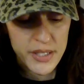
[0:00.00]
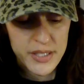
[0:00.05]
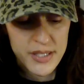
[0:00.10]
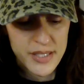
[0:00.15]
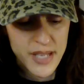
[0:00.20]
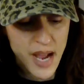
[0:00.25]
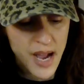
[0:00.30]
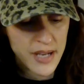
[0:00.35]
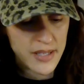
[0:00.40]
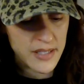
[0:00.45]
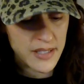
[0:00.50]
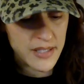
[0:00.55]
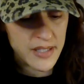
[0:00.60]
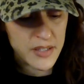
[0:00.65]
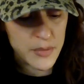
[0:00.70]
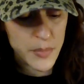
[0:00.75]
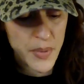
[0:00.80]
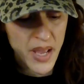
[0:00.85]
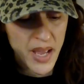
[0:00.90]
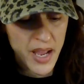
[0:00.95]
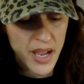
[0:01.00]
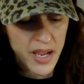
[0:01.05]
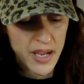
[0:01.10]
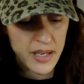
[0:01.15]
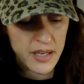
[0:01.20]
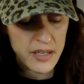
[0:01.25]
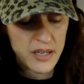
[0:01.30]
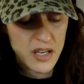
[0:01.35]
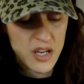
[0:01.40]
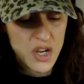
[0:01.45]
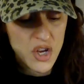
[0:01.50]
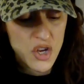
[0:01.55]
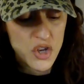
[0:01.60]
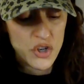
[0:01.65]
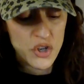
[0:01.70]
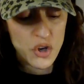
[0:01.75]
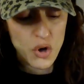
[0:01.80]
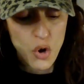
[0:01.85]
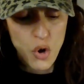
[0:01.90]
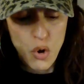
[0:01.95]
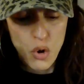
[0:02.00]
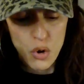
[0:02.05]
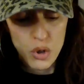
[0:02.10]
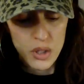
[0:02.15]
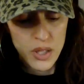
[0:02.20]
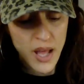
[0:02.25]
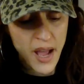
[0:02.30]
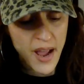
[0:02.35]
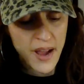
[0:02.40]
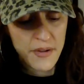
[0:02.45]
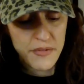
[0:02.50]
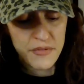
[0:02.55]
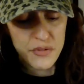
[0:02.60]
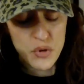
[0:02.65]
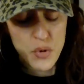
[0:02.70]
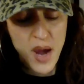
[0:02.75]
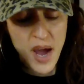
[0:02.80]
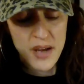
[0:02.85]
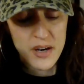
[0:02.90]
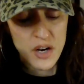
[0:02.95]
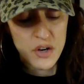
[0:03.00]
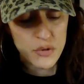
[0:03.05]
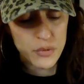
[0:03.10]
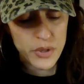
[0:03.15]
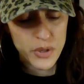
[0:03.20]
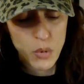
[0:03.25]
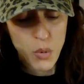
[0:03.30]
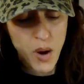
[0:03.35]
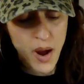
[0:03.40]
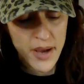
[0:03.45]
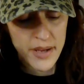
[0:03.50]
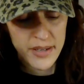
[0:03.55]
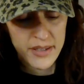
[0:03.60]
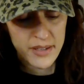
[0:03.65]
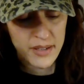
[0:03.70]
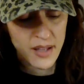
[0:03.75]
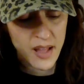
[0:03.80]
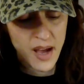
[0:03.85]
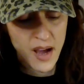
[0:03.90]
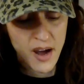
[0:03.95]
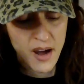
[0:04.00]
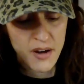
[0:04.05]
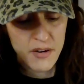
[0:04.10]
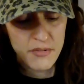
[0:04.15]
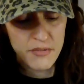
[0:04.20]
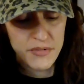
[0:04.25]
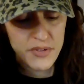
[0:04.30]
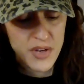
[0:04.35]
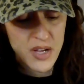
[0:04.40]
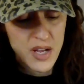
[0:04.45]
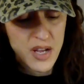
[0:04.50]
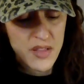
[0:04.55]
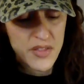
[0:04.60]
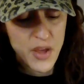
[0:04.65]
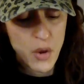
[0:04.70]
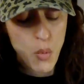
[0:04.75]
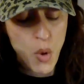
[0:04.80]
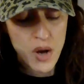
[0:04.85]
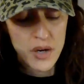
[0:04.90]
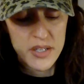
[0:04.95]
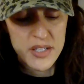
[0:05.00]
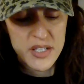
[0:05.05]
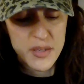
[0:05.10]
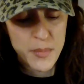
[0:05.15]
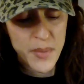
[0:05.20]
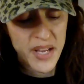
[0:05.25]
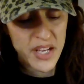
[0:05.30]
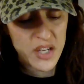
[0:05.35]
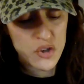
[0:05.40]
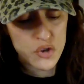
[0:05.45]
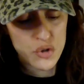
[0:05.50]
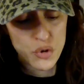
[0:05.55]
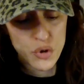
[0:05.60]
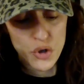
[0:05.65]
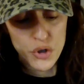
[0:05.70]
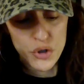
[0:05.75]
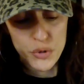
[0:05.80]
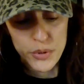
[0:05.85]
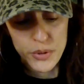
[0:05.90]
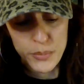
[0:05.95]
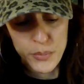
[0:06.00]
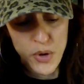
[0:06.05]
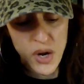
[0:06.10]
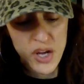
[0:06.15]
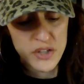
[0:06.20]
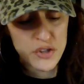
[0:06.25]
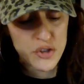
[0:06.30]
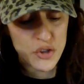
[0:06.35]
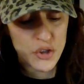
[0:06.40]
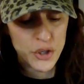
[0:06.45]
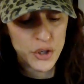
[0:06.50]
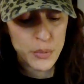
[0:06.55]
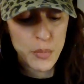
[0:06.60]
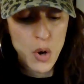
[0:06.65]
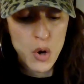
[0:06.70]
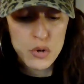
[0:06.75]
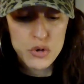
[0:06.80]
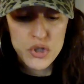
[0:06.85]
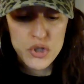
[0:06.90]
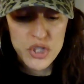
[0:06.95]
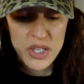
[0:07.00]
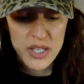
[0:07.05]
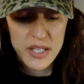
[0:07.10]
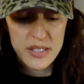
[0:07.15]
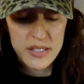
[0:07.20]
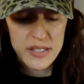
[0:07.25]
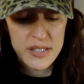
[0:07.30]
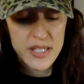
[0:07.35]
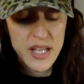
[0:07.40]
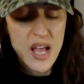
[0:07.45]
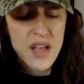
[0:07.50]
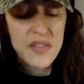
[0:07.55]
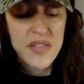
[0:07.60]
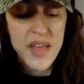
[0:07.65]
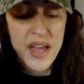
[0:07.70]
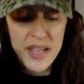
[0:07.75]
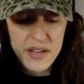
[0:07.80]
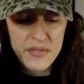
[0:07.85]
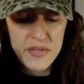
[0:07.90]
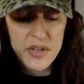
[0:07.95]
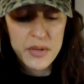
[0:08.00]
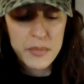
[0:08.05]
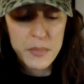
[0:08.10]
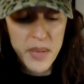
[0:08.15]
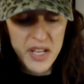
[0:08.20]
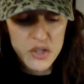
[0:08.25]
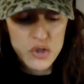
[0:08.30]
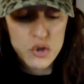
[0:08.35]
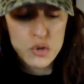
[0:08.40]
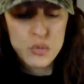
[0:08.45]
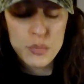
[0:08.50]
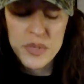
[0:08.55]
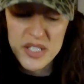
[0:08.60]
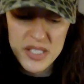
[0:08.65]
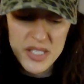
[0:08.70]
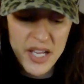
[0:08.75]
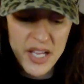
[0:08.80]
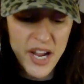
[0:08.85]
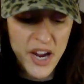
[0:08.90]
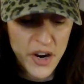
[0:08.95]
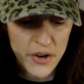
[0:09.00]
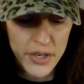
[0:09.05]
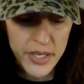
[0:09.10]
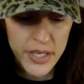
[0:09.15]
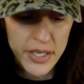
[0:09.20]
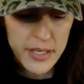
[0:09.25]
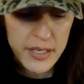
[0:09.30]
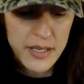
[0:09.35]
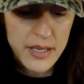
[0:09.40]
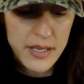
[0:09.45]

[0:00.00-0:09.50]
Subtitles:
sadness, pain. Your whole life you had unrequited love. They wanted to make sure you repressed your emotions. They even made you miscarry.